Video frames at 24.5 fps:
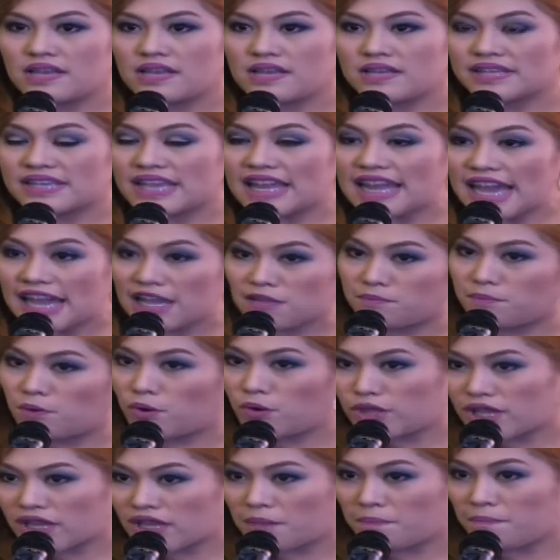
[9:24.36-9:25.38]
Sa lahat po
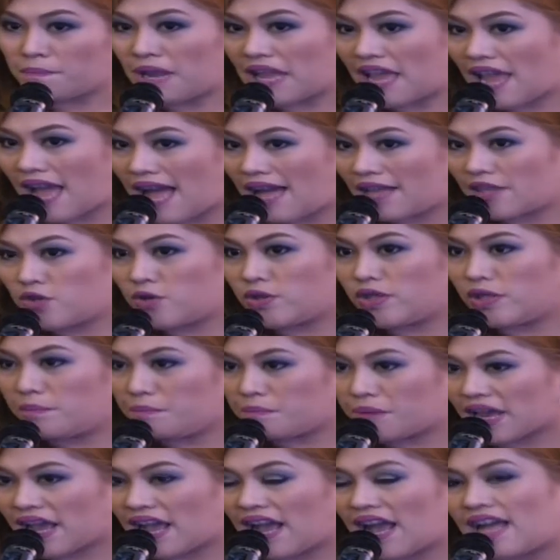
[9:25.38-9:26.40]
ng empleyado ng
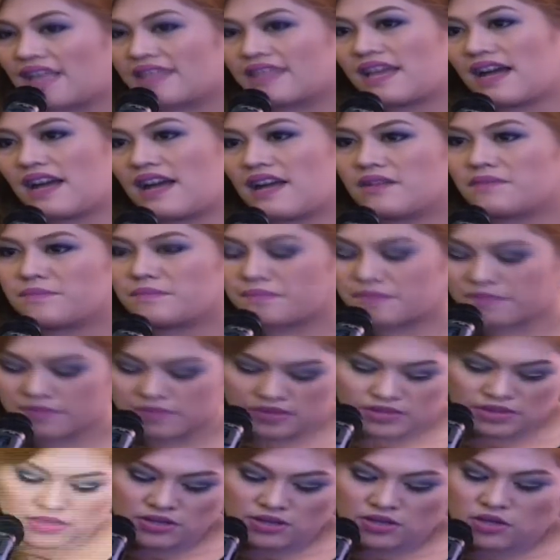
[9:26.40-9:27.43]
Brigada,
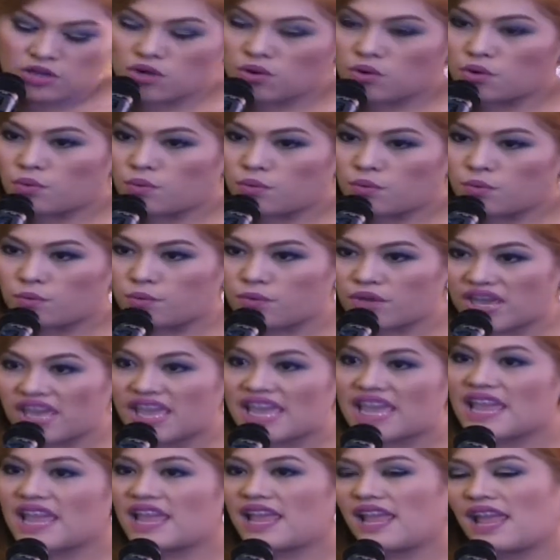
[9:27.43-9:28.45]

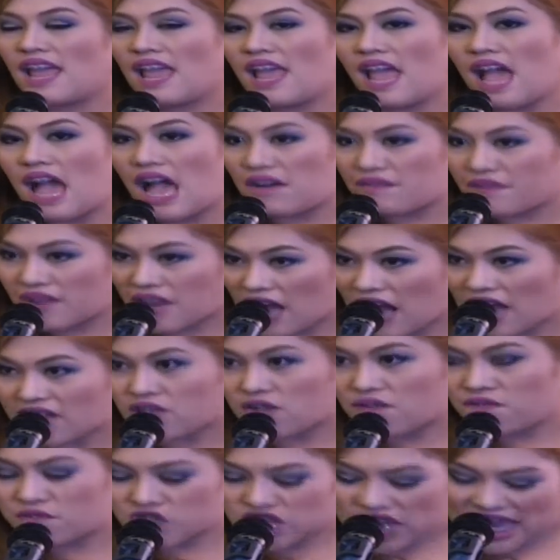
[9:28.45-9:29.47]
we have a lot
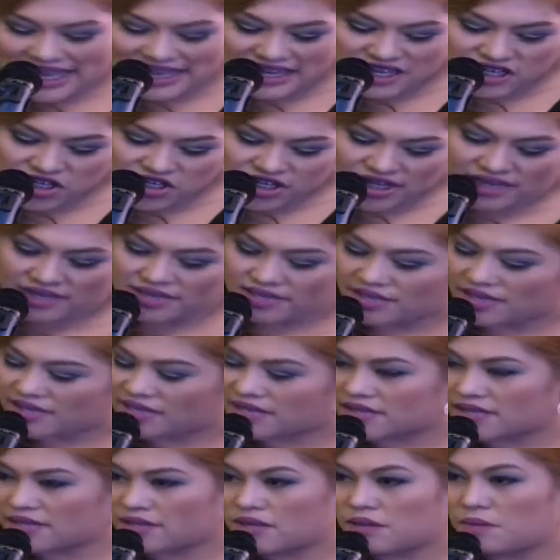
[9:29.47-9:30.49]
of
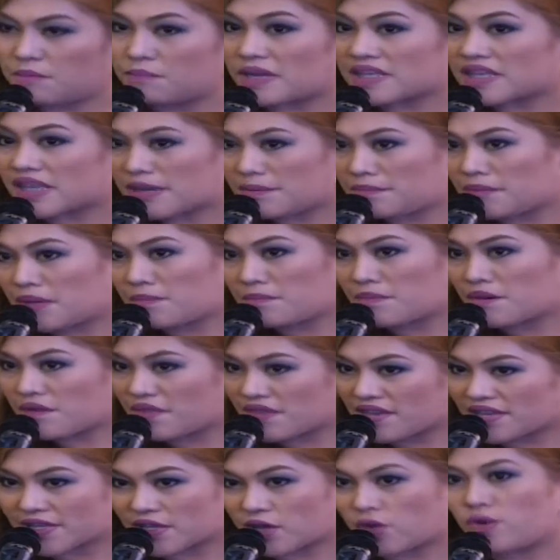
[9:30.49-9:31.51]
challenges. But remember
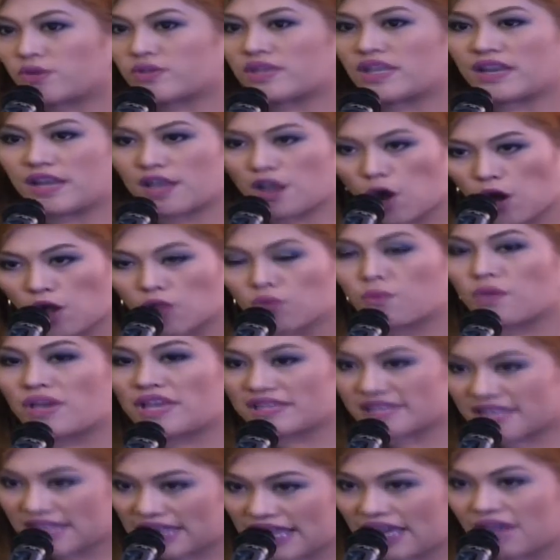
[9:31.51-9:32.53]
this quote that I
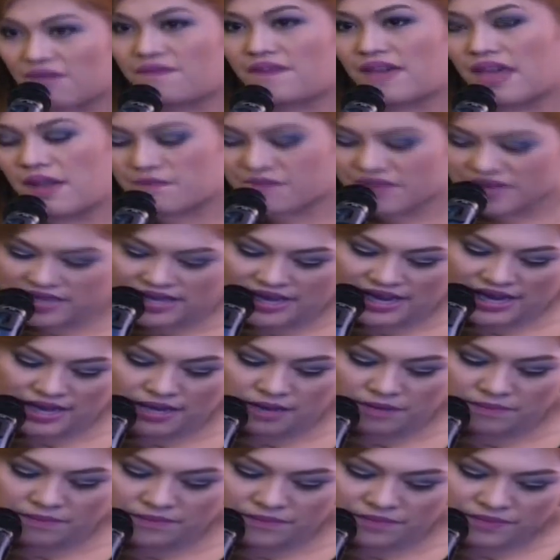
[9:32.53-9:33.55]
always live every day.